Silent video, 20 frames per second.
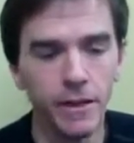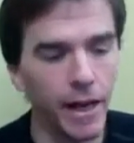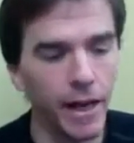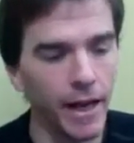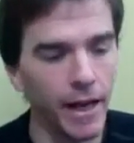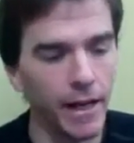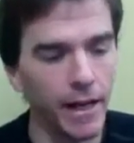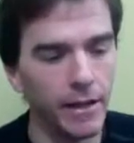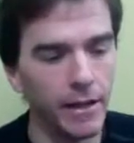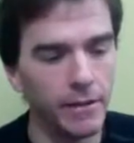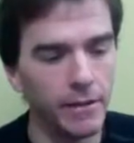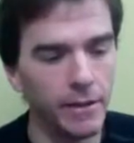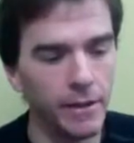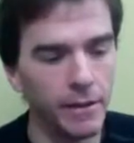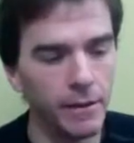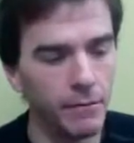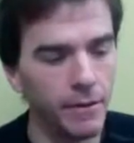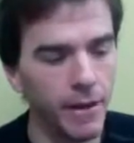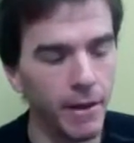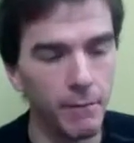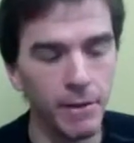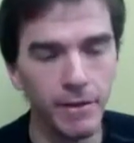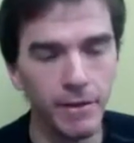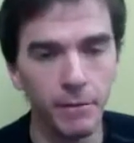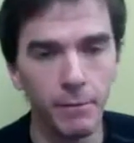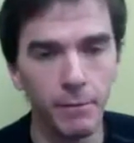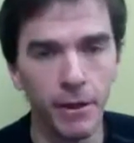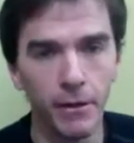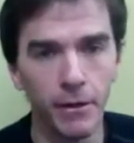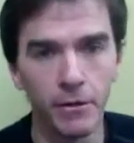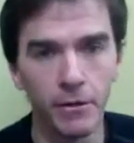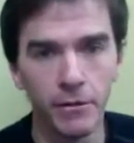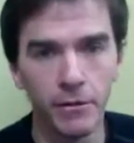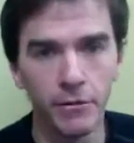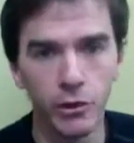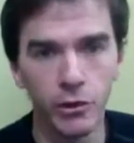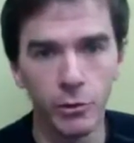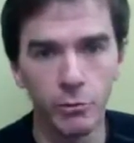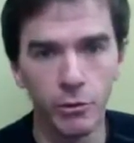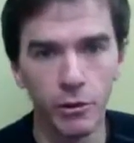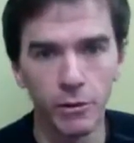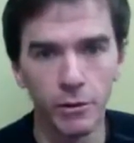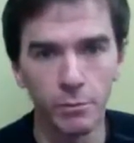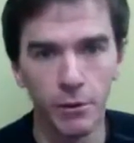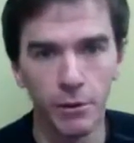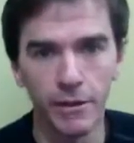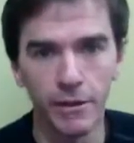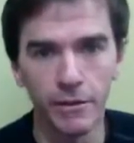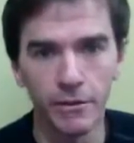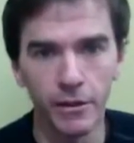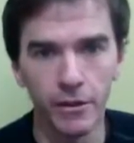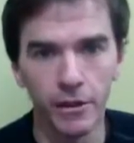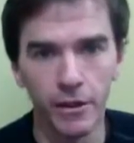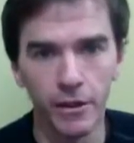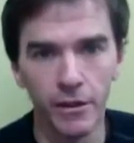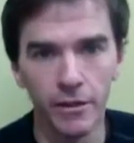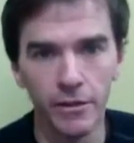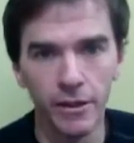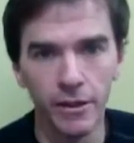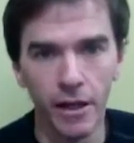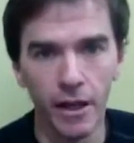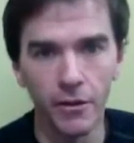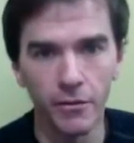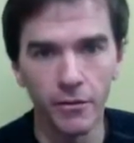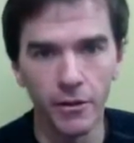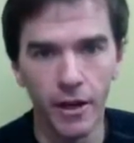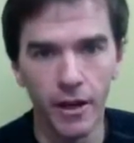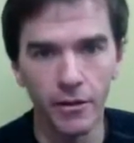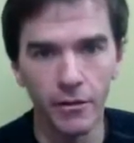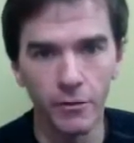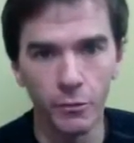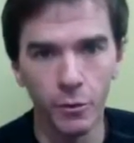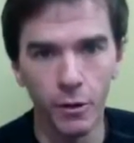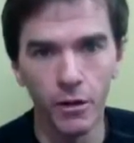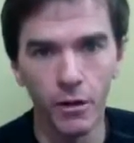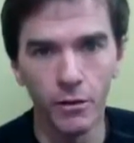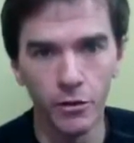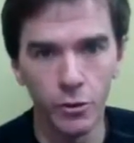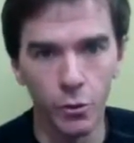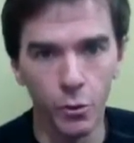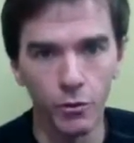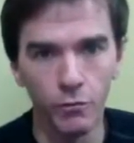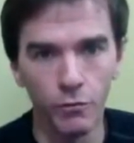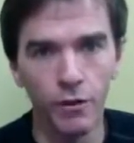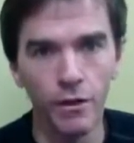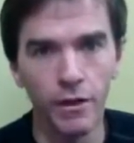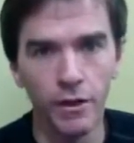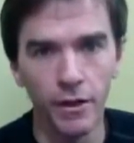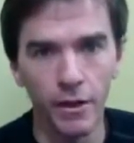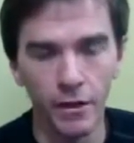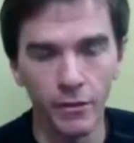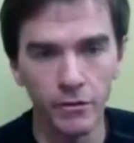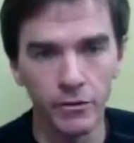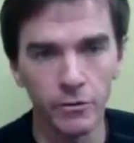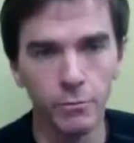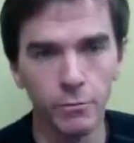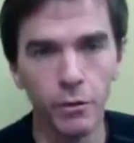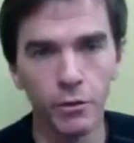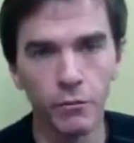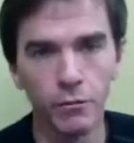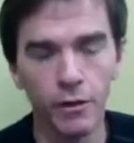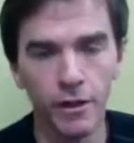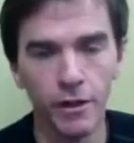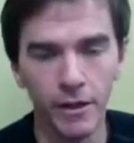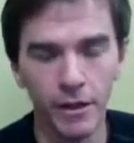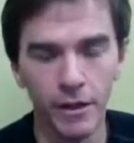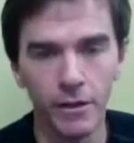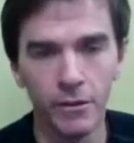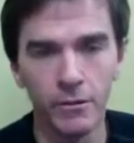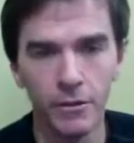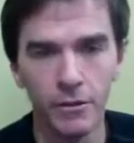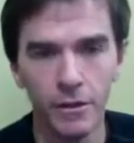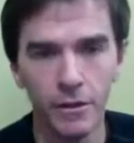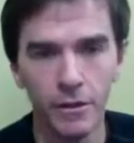and that means a better consumer experience on the other side as well. Shorter video, smoother video,